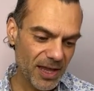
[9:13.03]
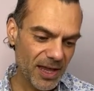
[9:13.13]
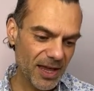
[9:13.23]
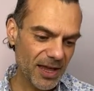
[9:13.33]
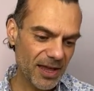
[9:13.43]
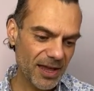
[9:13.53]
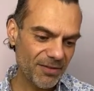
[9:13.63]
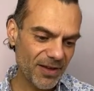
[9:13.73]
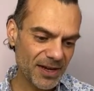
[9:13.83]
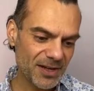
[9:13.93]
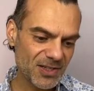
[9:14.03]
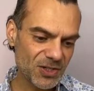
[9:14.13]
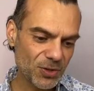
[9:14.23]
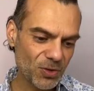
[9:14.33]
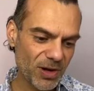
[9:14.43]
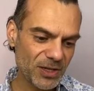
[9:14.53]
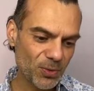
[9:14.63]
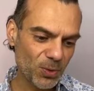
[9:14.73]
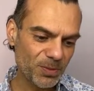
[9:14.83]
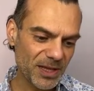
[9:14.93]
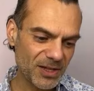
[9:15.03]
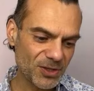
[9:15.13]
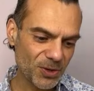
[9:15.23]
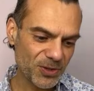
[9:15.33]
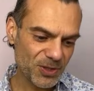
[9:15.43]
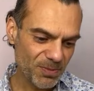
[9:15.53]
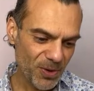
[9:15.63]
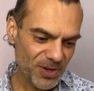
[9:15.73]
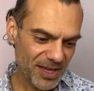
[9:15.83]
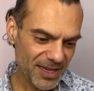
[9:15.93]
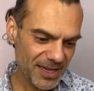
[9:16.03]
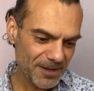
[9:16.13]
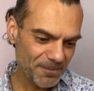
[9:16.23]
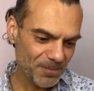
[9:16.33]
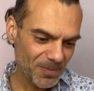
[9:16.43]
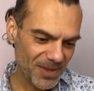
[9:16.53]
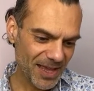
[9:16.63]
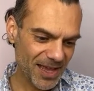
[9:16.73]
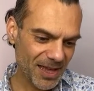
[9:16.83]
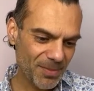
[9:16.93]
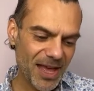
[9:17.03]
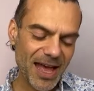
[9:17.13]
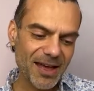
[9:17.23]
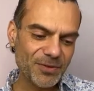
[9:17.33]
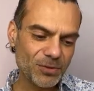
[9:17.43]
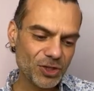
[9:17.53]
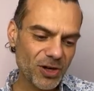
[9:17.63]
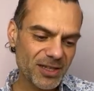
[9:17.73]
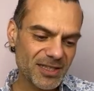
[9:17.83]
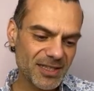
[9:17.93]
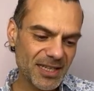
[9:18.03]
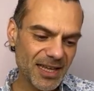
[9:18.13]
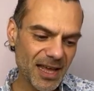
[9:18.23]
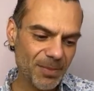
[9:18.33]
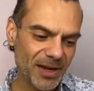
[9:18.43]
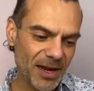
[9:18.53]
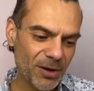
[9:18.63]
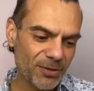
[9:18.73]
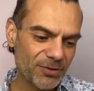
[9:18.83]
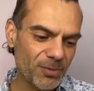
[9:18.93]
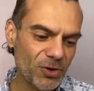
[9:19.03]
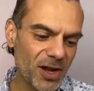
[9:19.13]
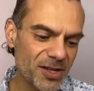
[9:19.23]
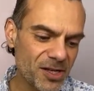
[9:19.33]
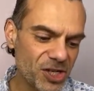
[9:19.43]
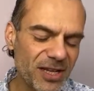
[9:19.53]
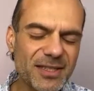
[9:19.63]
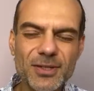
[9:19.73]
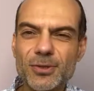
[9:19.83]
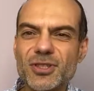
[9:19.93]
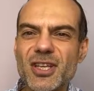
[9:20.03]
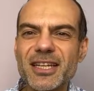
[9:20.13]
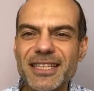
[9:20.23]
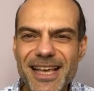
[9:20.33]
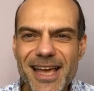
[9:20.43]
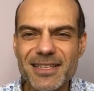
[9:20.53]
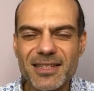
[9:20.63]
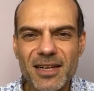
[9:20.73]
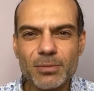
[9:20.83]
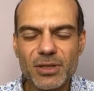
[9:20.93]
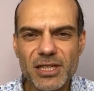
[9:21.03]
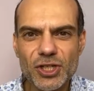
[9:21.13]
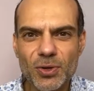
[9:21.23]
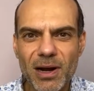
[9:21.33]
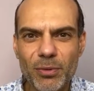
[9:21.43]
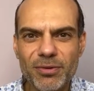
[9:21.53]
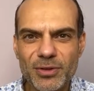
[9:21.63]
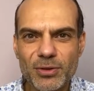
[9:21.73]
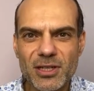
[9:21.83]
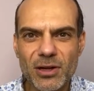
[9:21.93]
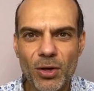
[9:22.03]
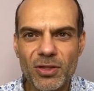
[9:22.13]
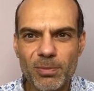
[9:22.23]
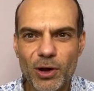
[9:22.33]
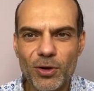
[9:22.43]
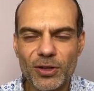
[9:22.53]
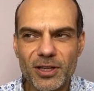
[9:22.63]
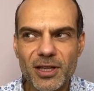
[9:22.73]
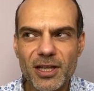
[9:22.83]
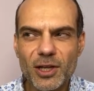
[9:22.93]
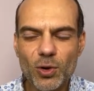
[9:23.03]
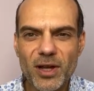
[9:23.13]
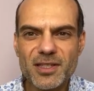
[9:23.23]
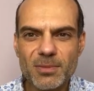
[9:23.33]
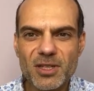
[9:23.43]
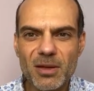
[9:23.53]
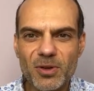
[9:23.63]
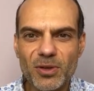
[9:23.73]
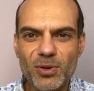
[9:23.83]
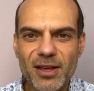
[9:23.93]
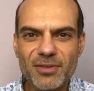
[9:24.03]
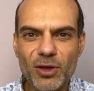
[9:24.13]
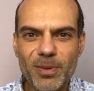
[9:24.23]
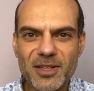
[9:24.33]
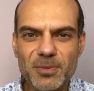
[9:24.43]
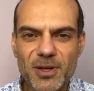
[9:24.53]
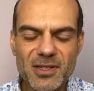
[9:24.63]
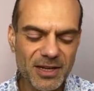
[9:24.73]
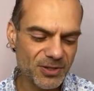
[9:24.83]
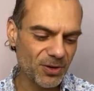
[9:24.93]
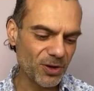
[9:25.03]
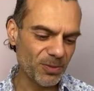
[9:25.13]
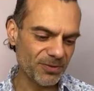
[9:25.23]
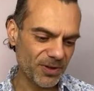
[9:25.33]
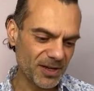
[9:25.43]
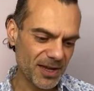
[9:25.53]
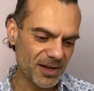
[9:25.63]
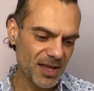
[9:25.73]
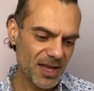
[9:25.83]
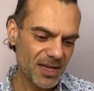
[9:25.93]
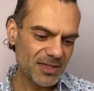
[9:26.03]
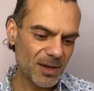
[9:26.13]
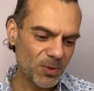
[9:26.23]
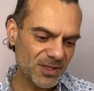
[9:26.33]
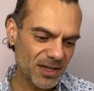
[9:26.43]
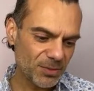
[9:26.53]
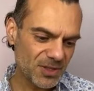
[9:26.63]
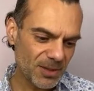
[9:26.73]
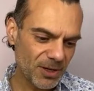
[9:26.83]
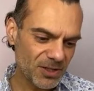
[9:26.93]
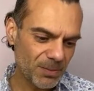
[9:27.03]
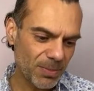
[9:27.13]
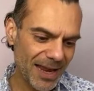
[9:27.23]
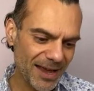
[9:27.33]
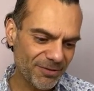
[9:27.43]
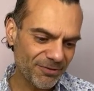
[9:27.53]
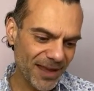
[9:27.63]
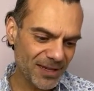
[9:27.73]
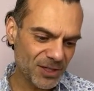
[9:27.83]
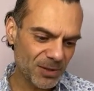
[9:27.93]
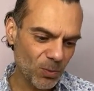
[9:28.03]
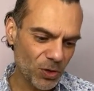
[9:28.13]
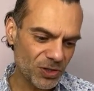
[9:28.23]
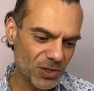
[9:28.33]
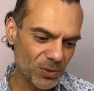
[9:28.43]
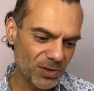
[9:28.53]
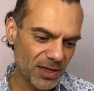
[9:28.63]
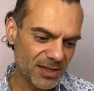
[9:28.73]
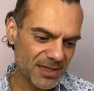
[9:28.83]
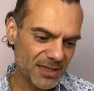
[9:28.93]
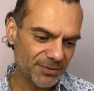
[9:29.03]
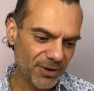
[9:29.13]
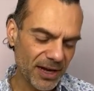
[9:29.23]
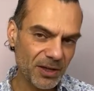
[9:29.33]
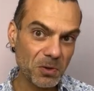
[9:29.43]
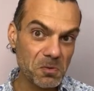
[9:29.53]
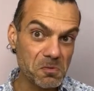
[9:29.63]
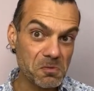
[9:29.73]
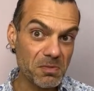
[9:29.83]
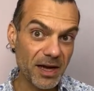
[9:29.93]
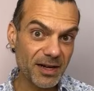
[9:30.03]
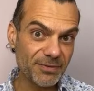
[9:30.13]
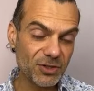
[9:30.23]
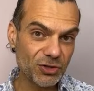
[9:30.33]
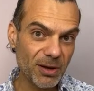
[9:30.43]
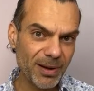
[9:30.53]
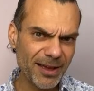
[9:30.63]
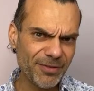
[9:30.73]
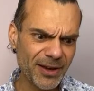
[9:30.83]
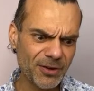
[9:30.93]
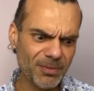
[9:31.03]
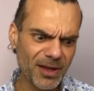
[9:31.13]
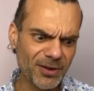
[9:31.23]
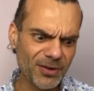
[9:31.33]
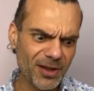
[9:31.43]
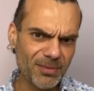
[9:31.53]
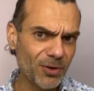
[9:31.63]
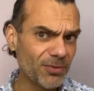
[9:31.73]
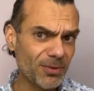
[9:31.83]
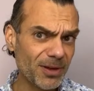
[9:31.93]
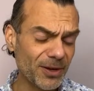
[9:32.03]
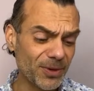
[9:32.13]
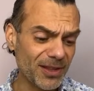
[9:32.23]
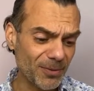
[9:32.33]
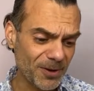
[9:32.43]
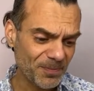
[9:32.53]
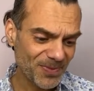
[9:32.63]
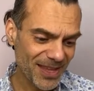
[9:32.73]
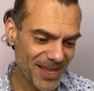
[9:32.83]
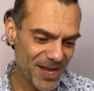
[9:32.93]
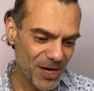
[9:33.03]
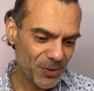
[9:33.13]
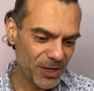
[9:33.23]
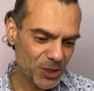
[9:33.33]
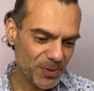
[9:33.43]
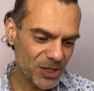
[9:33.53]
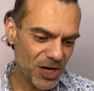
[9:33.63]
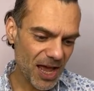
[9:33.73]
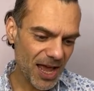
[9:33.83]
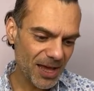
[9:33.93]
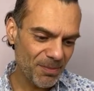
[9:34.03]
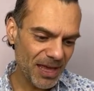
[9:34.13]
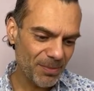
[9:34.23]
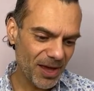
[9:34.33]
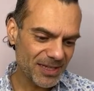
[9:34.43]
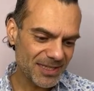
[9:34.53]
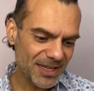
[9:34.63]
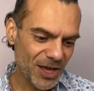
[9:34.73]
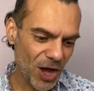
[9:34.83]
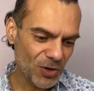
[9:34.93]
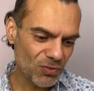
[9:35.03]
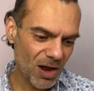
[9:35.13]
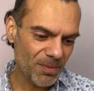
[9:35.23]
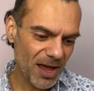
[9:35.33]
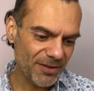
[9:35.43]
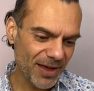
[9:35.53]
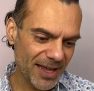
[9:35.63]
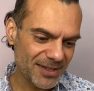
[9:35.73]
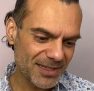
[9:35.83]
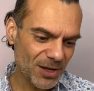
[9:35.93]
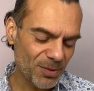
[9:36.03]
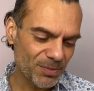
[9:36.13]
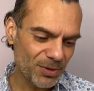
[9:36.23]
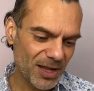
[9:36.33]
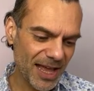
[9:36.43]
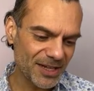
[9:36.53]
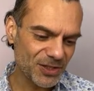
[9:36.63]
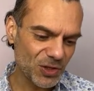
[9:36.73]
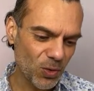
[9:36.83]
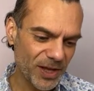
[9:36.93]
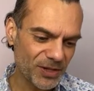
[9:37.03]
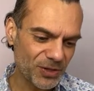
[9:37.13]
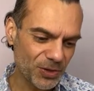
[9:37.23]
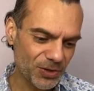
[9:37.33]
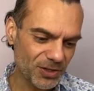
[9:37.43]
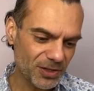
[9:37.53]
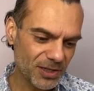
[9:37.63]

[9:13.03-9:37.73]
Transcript: Uh, Havana, still great, albeit not smoky. Um, have you tried tea habanero from Rania J? Says Roxana. Yes, and I'm pretty sure I reviewed it on the blog quite some time ago. You'd have to go back to Persolaise.com and find out. Someone said it was similar to Black Phantom. What do you think? Says Frank. Ooh, I'd have to try Black Phantom. I don't. I'm not familiar with that one. Rich Mitch, I may buy cigar rum. I've had a sample and it's quite good.